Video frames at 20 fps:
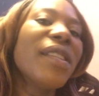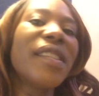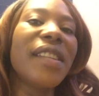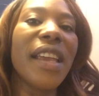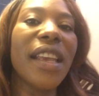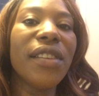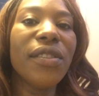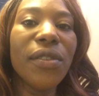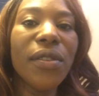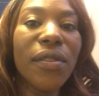
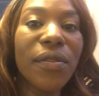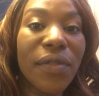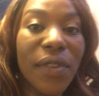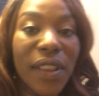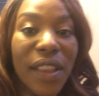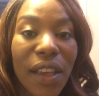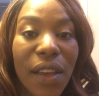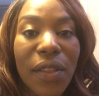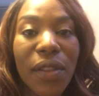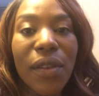Stay tuned
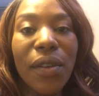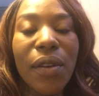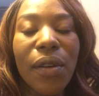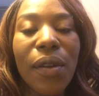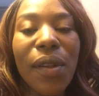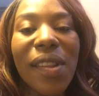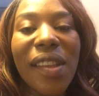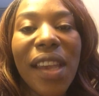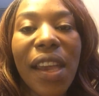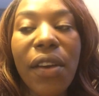for the other
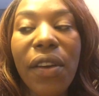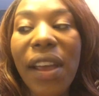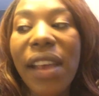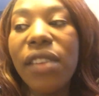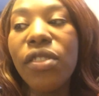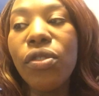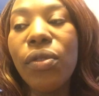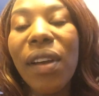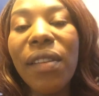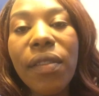girls' hair.
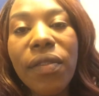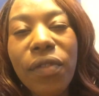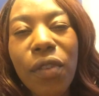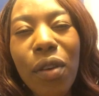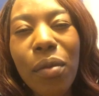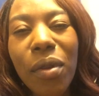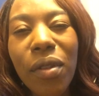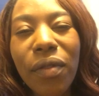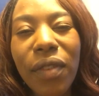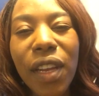I do have a
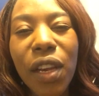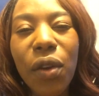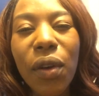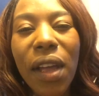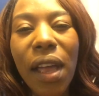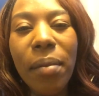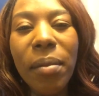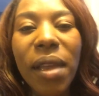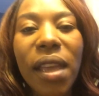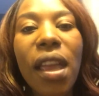formal video
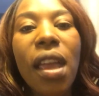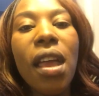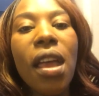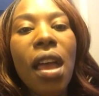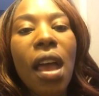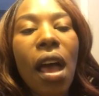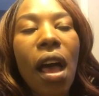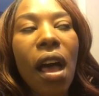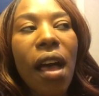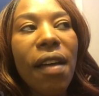coming
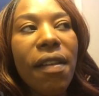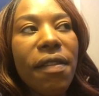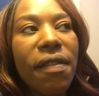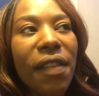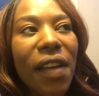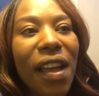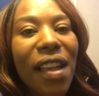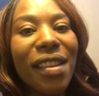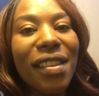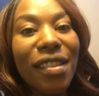
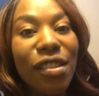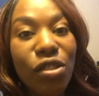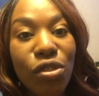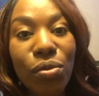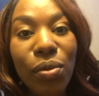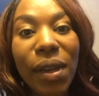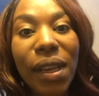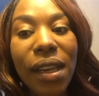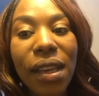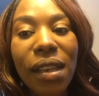of us
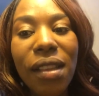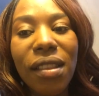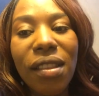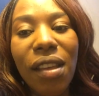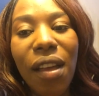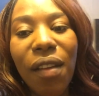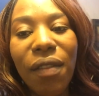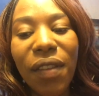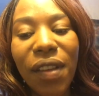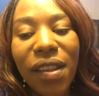doing,
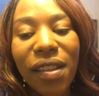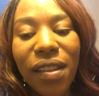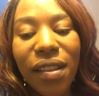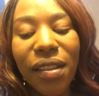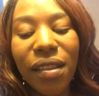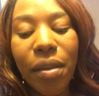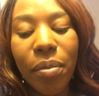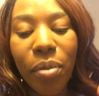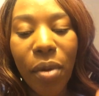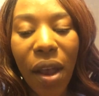
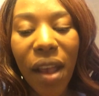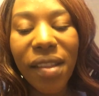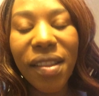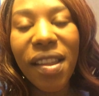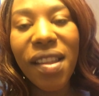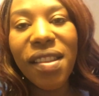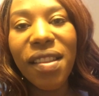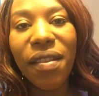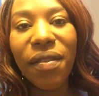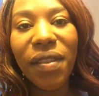the
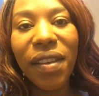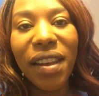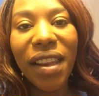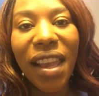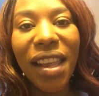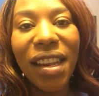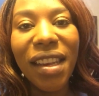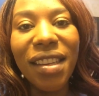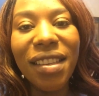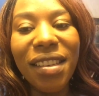process of it
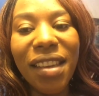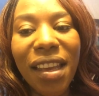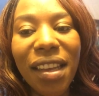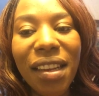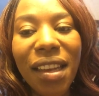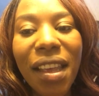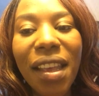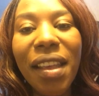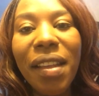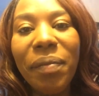getting
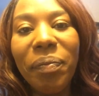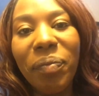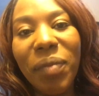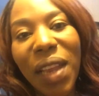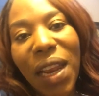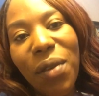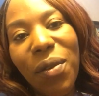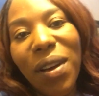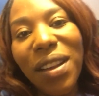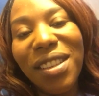done.
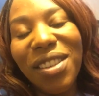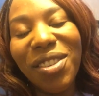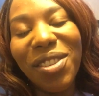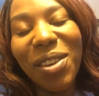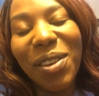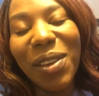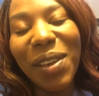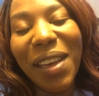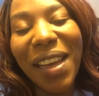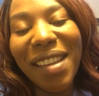But I wanted to
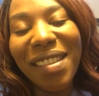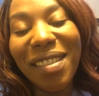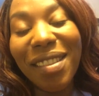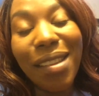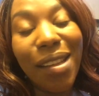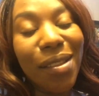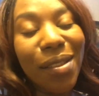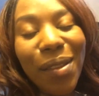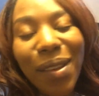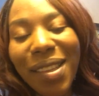show you guys
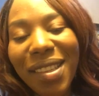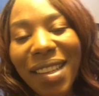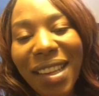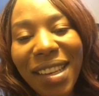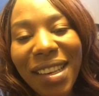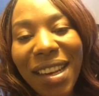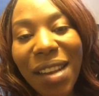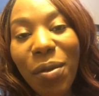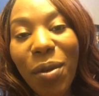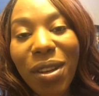because I was so
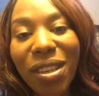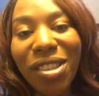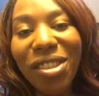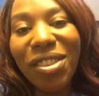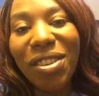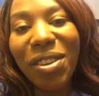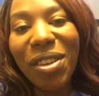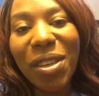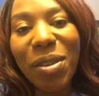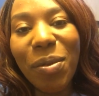excited. I wanted to
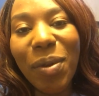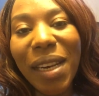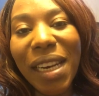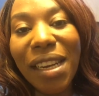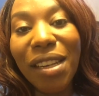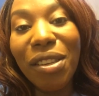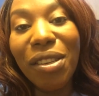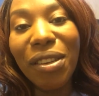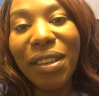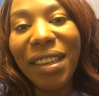show you what
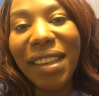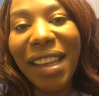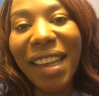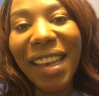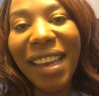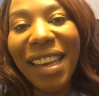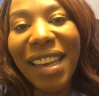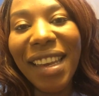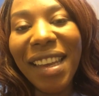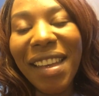it looked
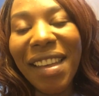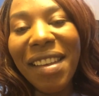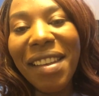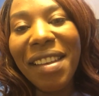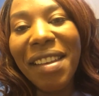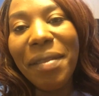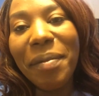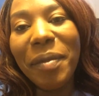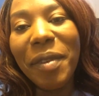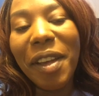like.
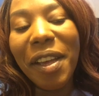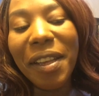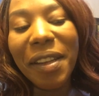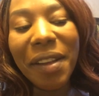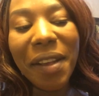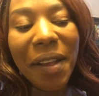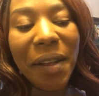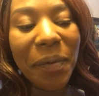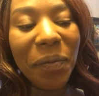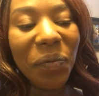
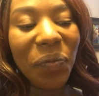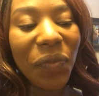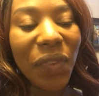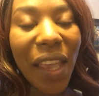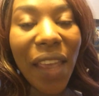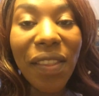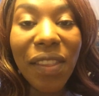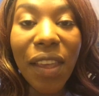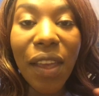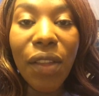But,
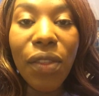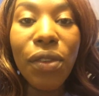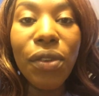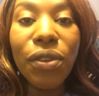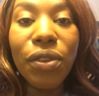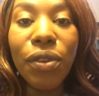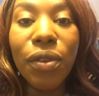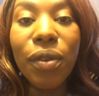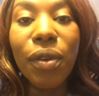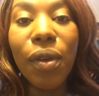and the
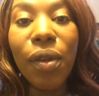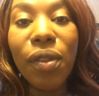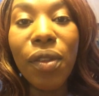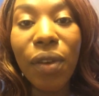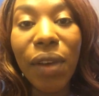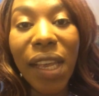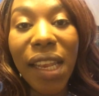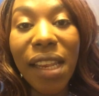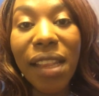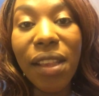other two
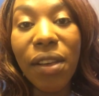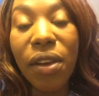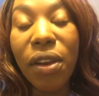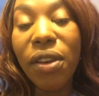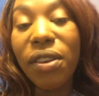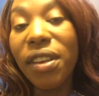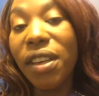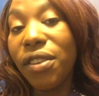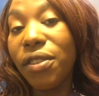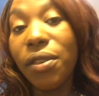girls are getting their
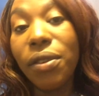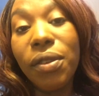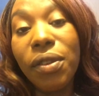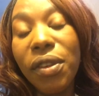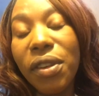hair done too.